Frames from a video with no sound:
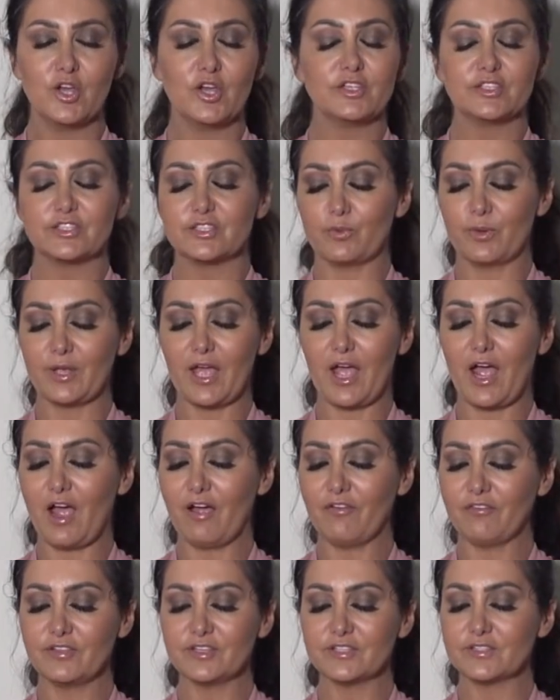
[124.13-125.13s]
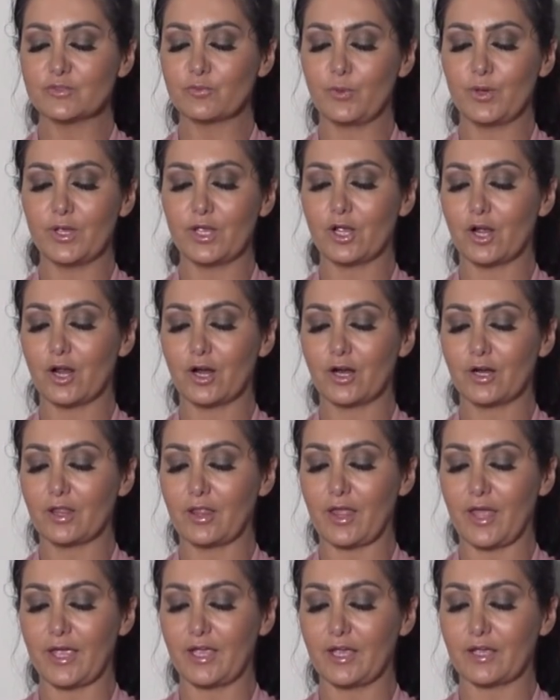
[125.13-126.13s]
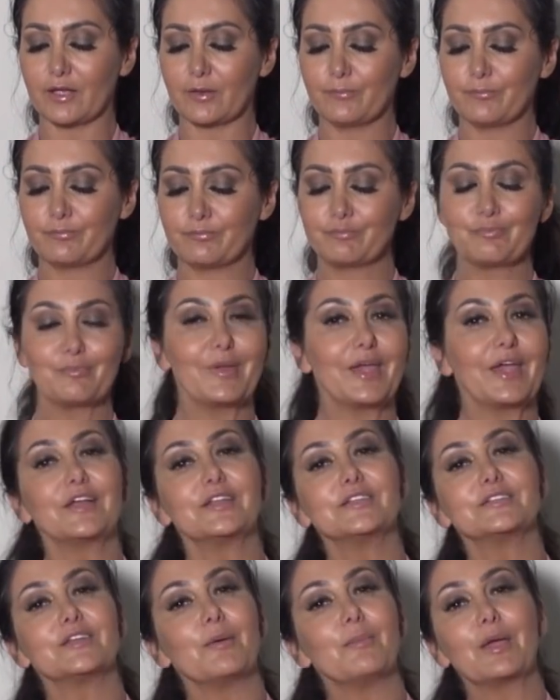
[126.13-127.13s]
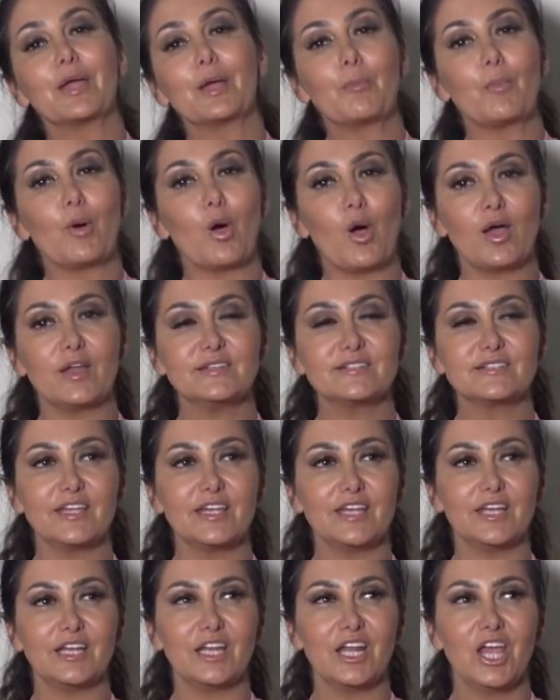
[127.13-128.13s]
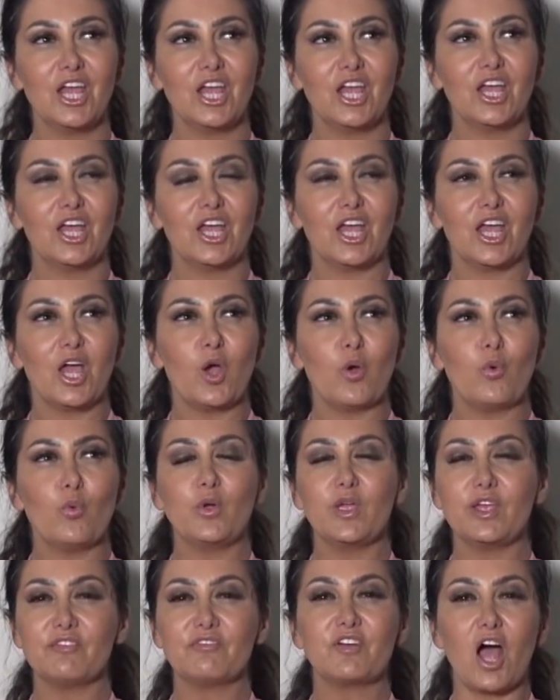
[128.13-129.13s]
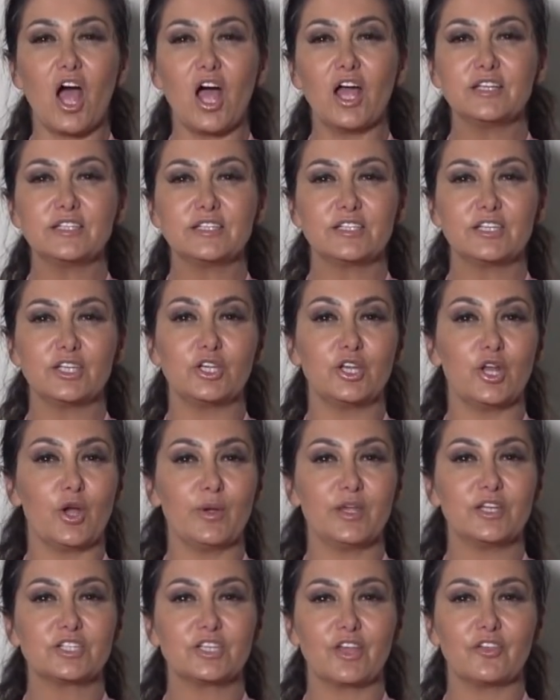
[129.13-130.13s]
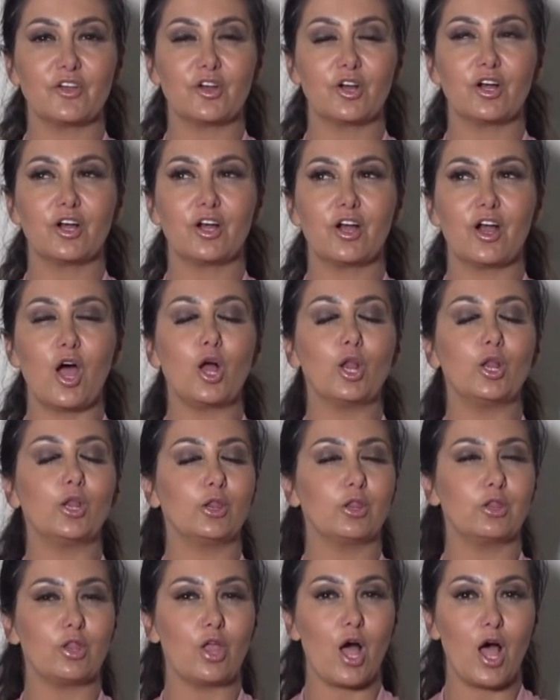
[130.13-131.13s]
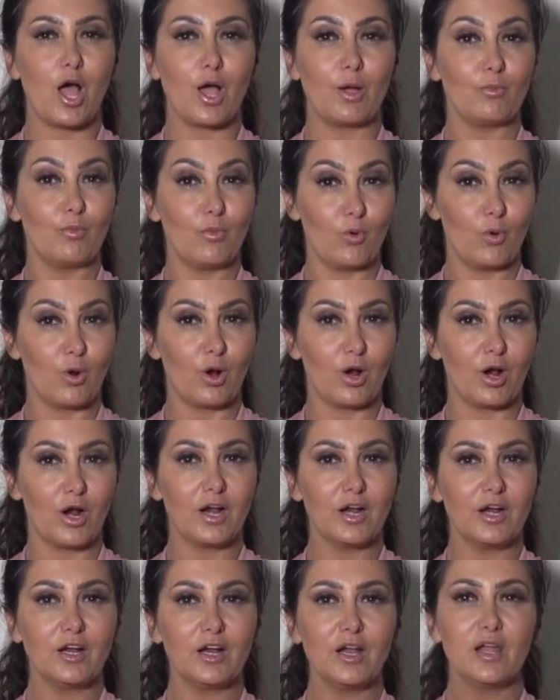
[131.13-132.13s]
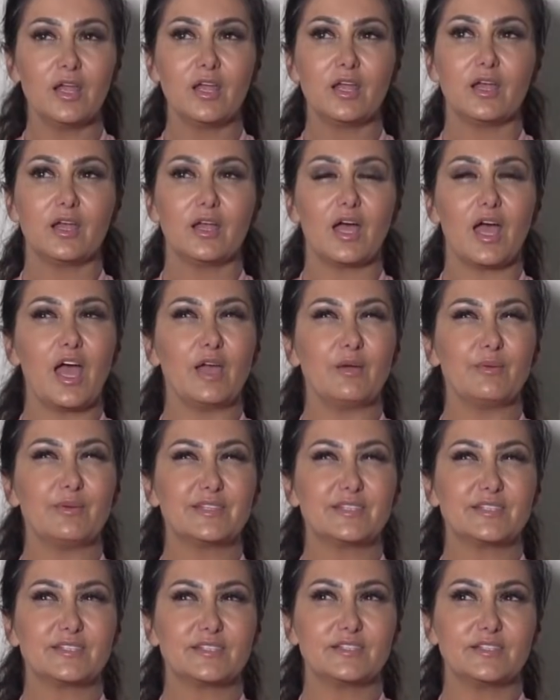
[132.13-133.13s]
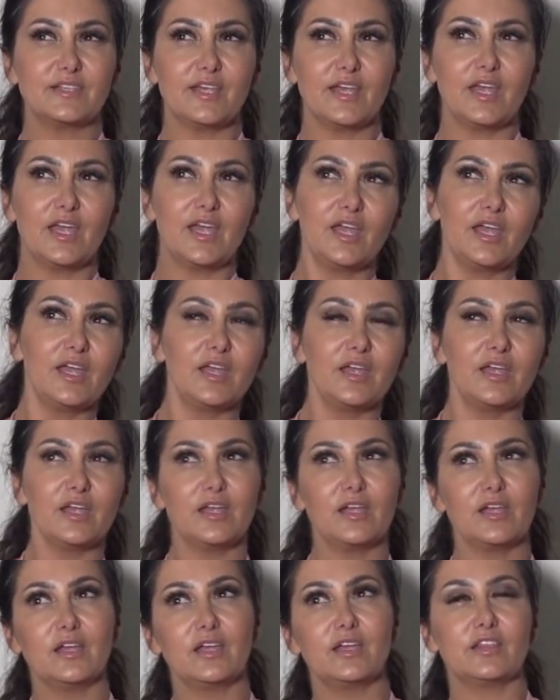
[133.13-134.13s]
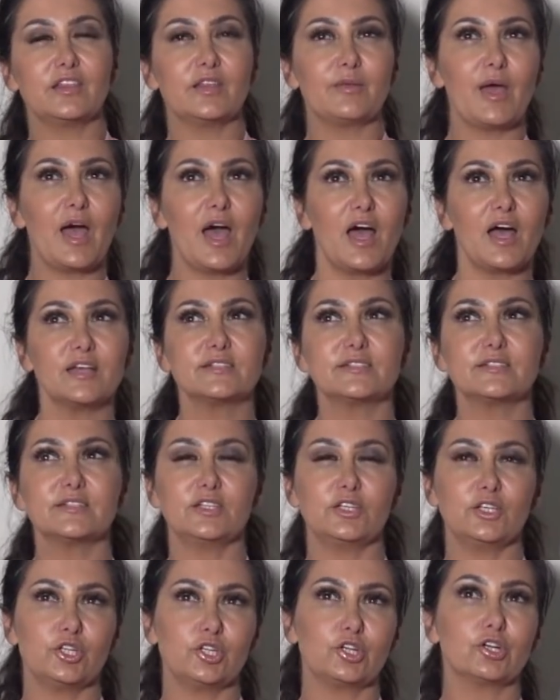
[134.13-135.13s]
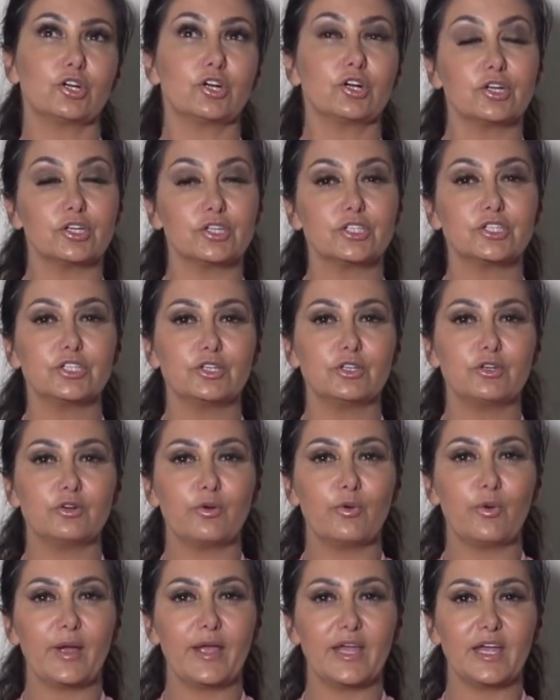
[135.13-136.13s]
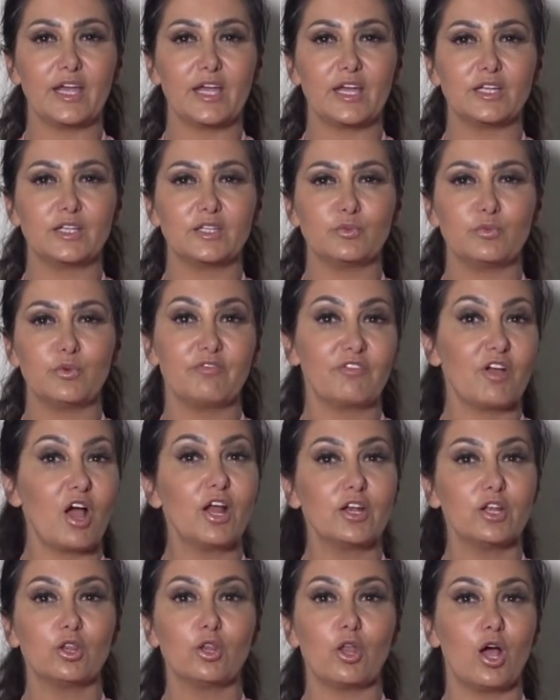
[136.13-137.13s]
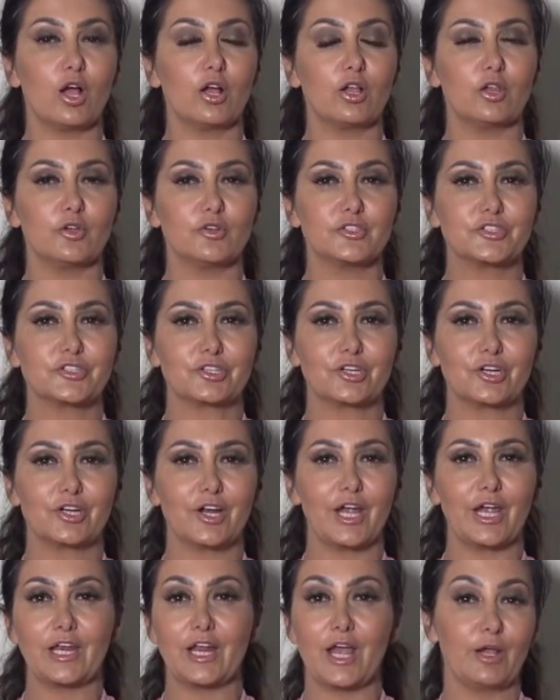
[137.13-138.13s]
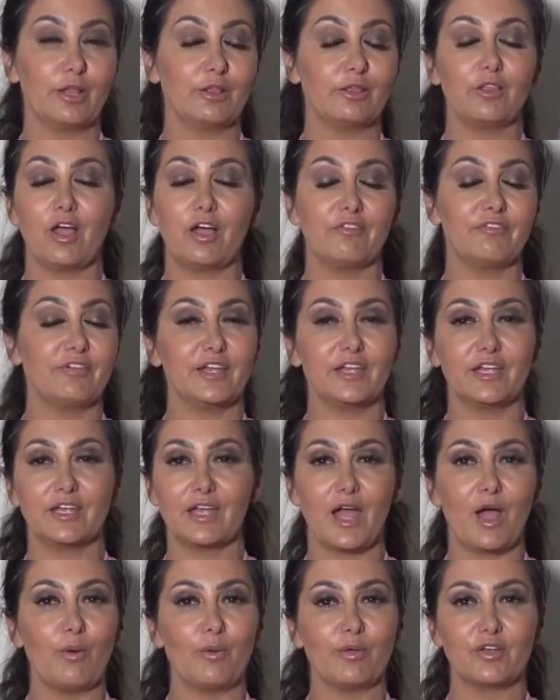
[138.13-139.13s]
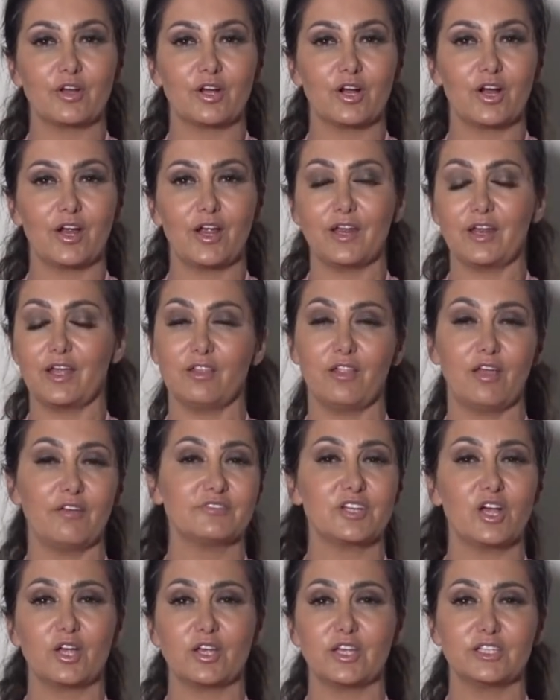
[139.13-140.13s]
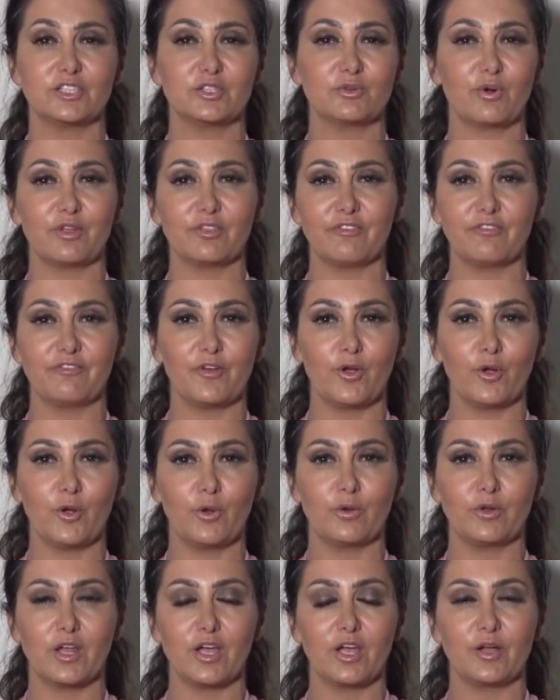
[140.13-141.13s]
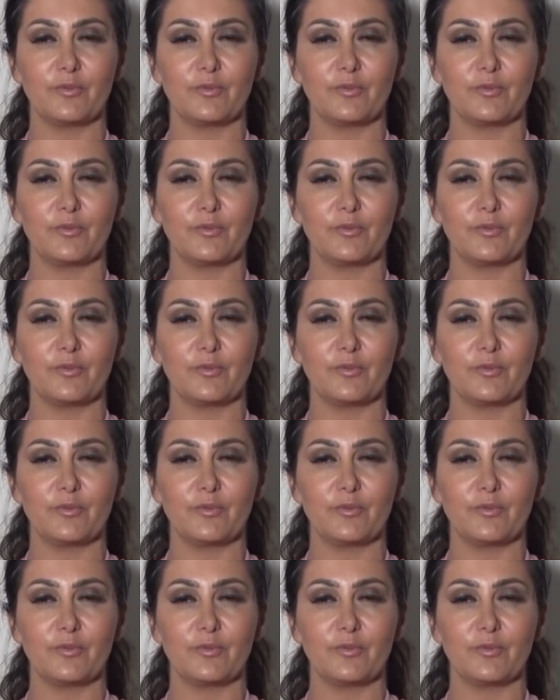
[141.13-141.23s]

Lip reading: So we have this weird like pandemic bond and we've gotten to know each other a lot more, I would say, in the past year or two, and we've gotten a lot closer and I love hanging out with her and I love talking to her on the phone.